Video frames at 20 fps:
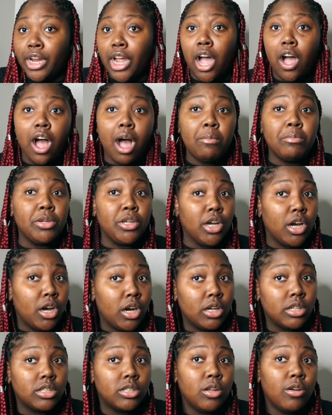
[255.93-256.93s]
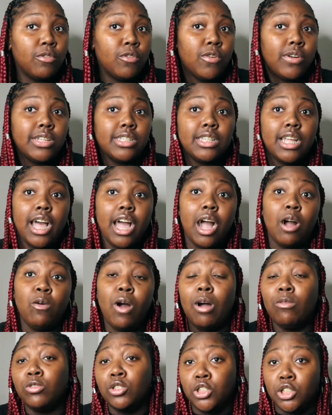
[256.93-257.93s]
Y'all, I'm young. So, of course, I
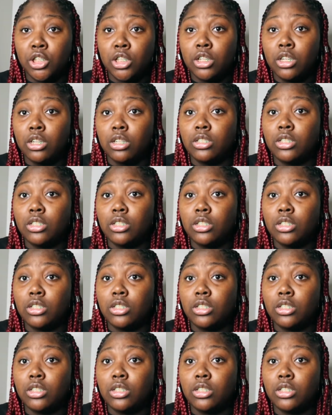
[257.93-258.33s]
was young.